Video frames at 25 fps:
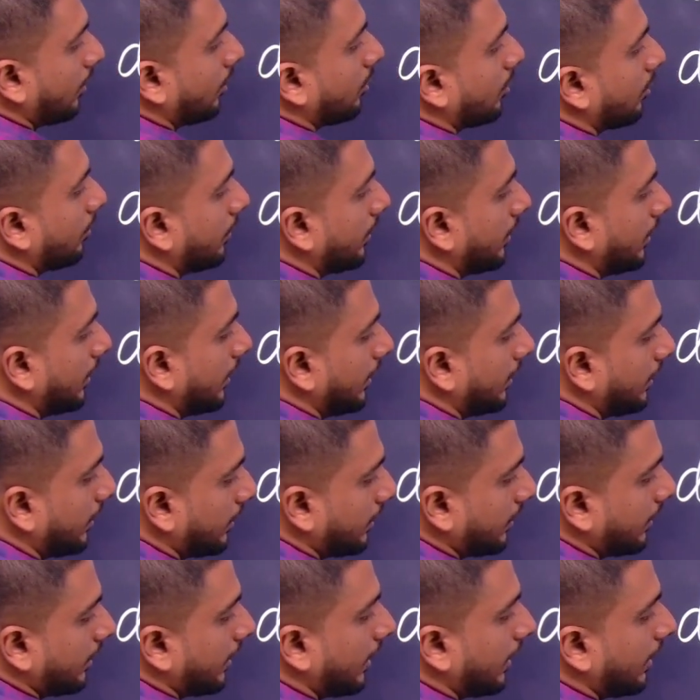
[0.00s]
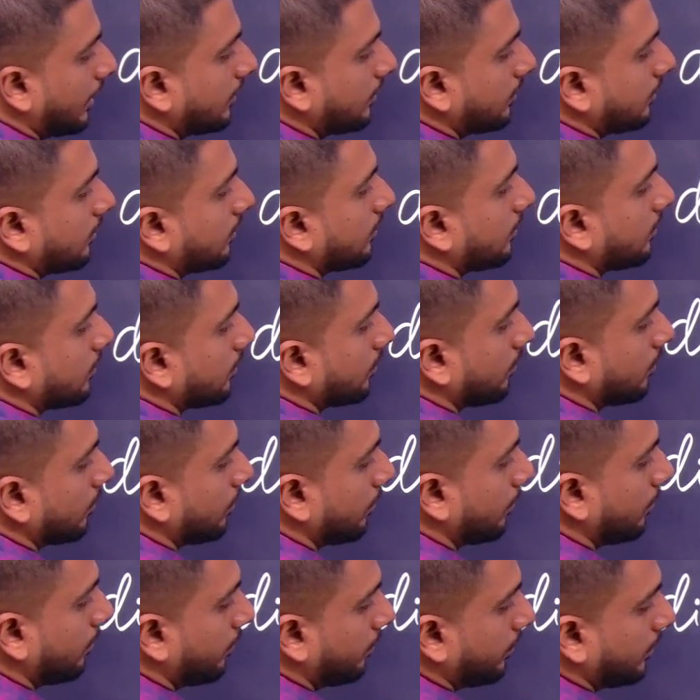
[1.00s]
to be written as
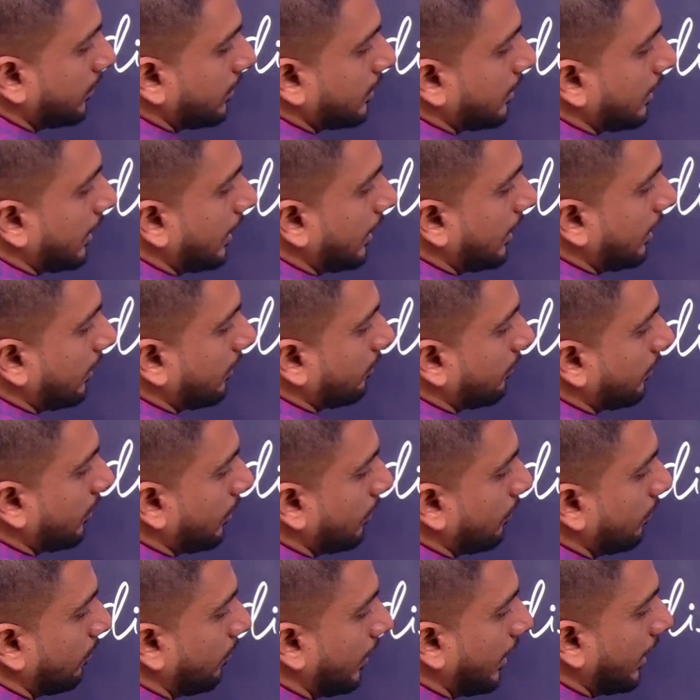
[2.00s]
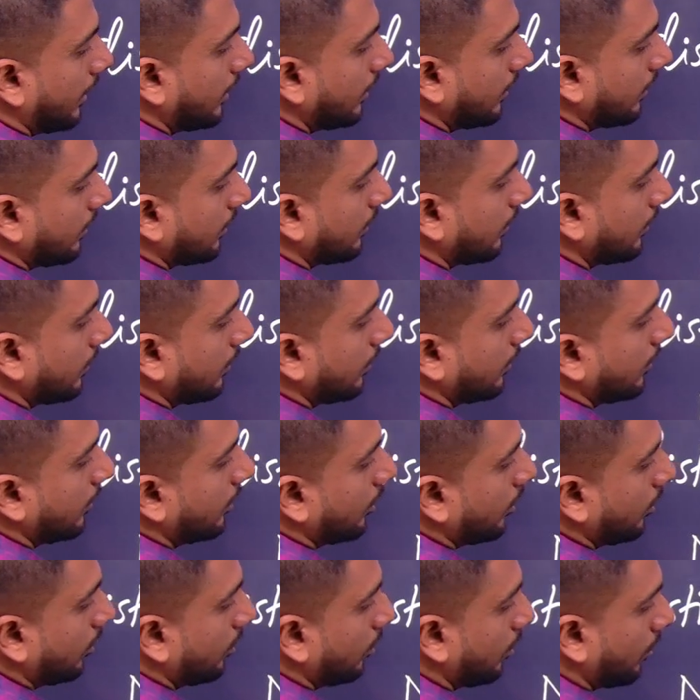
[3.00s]
starting with 1,
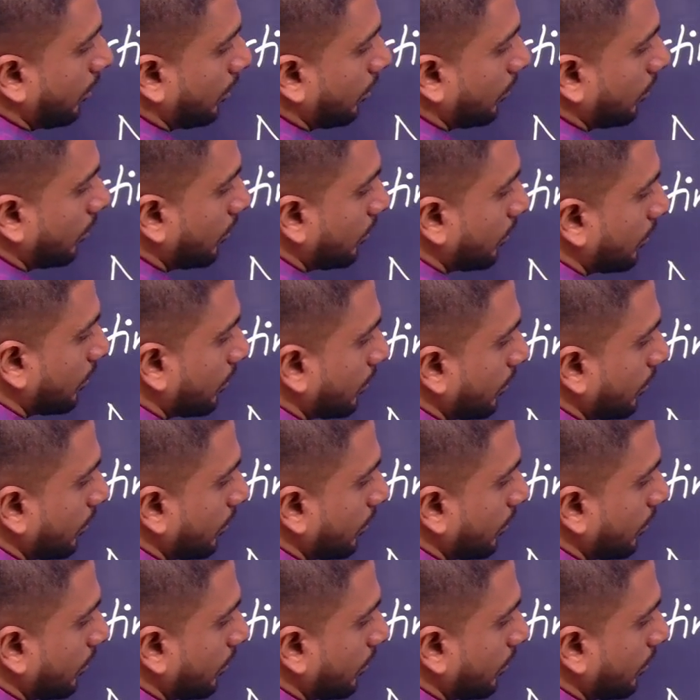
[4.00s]
2,